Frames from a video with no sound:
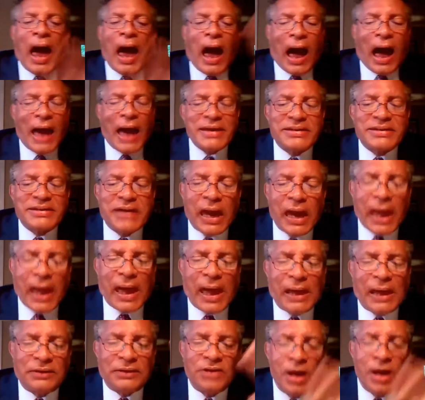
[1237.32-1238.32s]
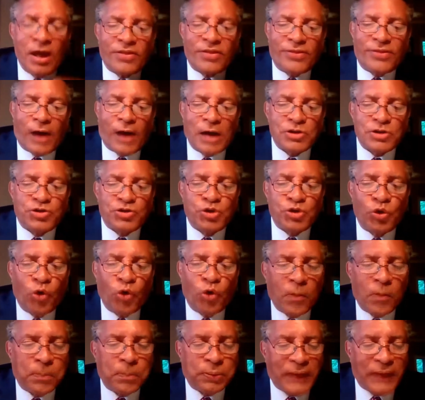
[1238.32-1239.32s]
I can, thought
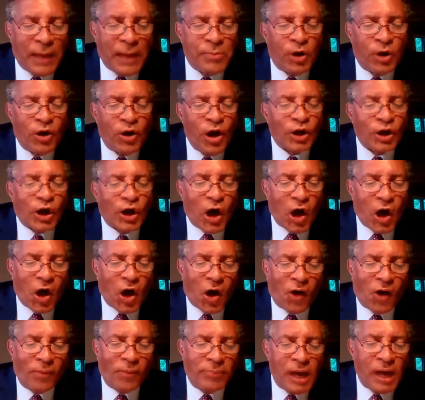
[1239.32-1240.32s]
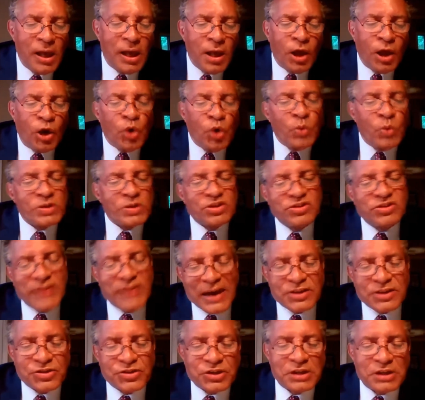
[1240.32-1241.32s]
Jewel Plummer Cobb, who was
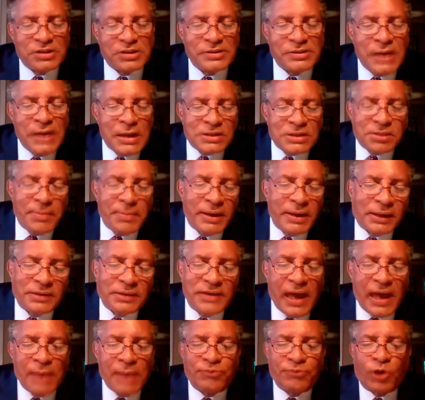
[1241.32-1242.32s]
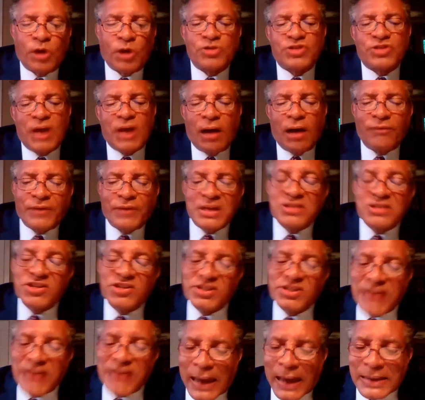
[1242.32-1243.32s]
destined to make a name for herself in
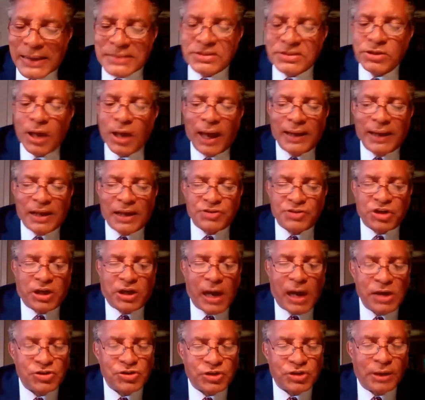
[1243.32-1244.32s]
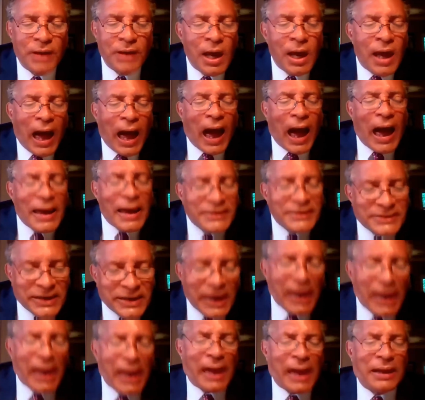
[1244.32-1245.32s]
science and education. I
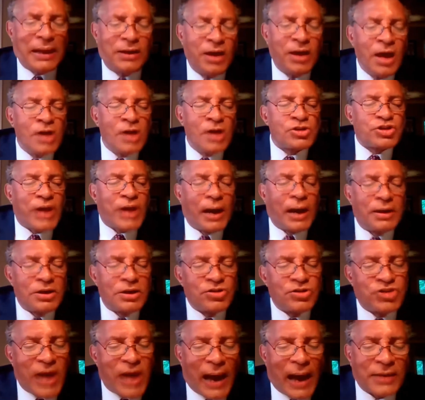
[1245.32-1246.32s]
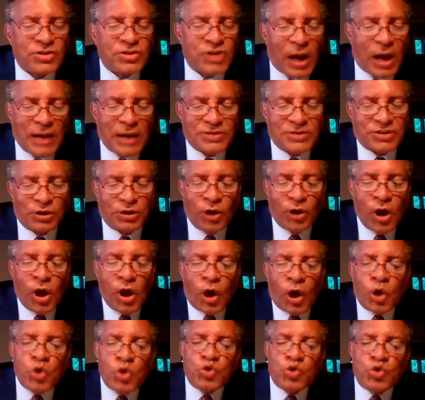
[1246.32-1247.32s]
can, shouted Jack Johnson,
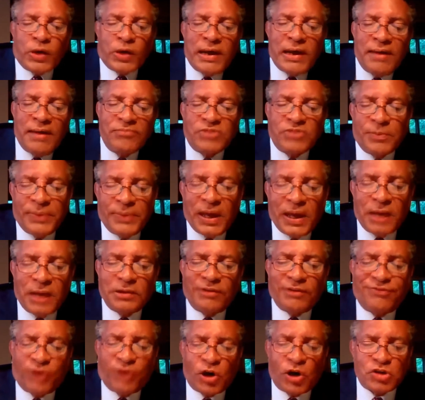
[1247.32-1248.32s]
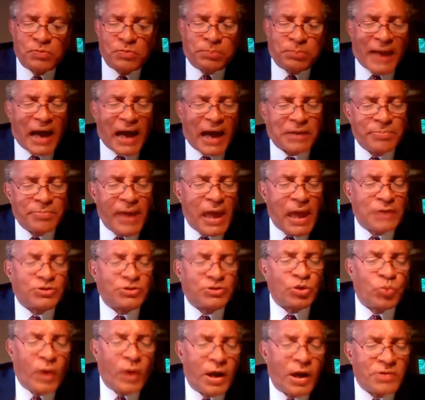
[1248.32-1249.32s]
who dreamed of being the first Black man
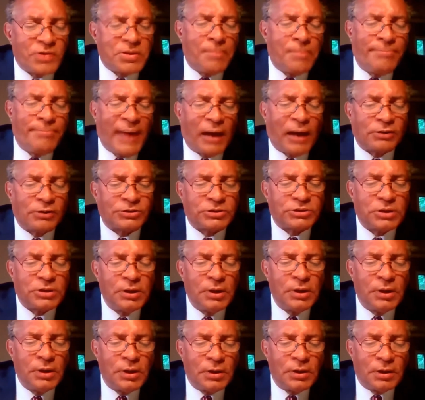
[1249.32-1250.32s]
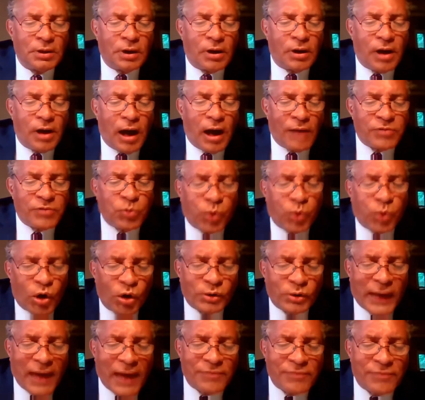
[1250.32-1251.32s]
to wear the belt of the
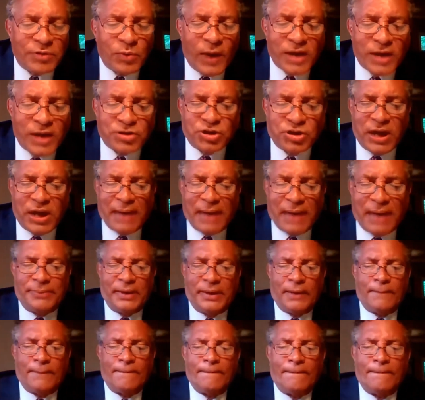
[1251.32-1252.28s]
world heavyweight champion.